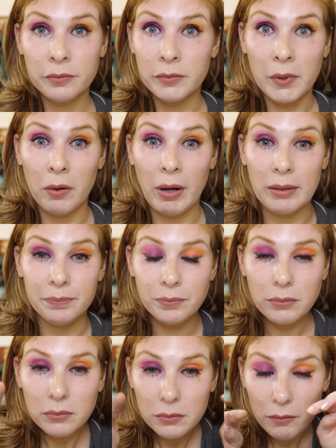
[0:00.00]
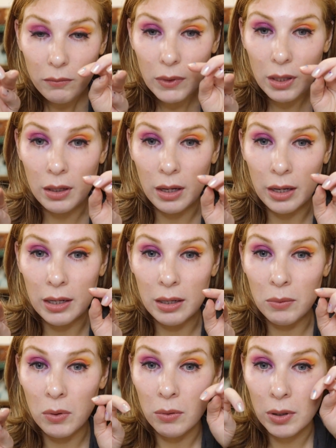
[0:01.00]
Alright, I
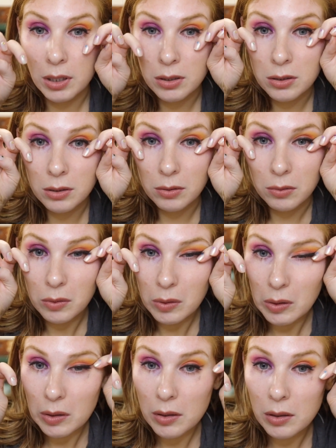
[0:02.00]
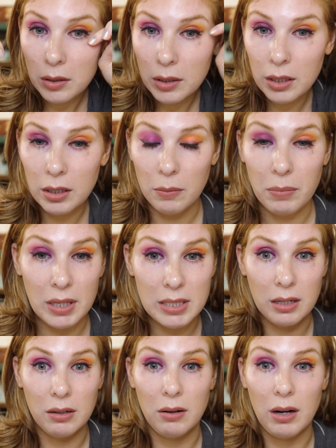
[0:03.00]
am going to clean up this
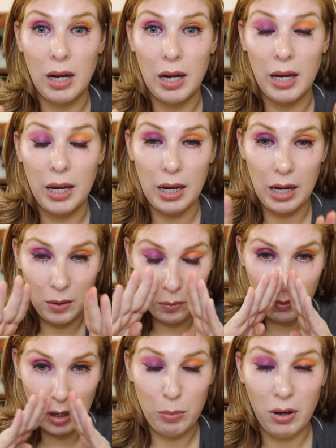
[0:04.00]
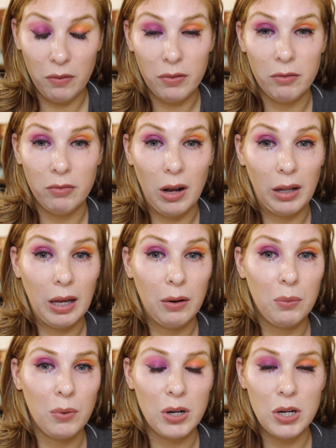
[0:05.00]
under eye and wipe off the
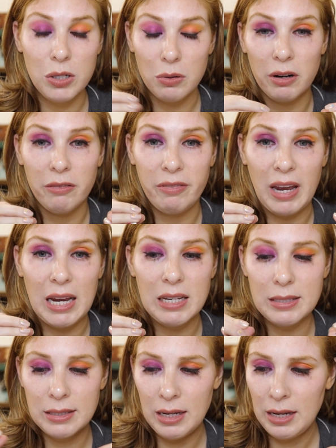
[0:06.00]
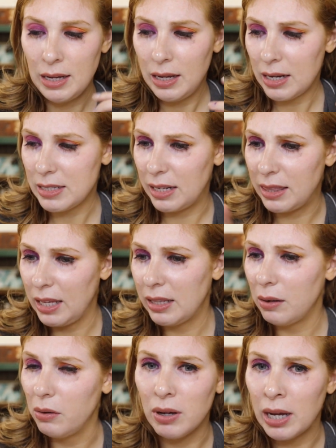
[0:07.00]
fallout. We're going to do our face because I think
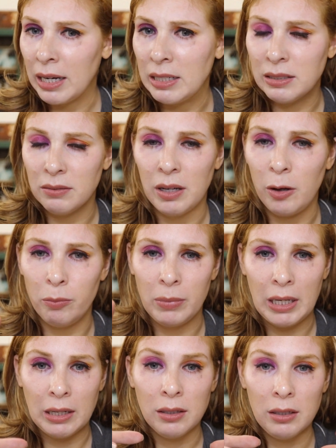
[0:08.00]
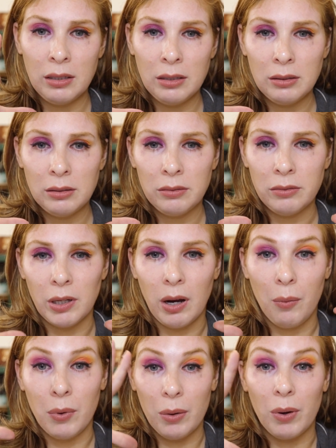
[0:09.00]
that will kind of help me figure
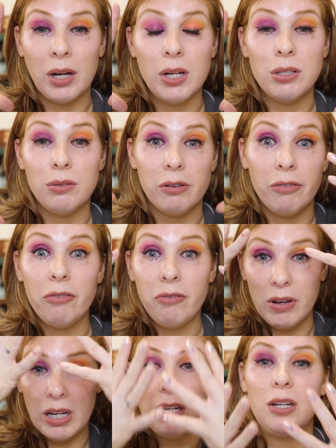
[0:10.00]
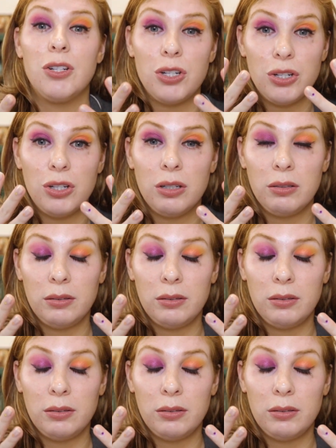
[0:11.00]
out what I want to do to finish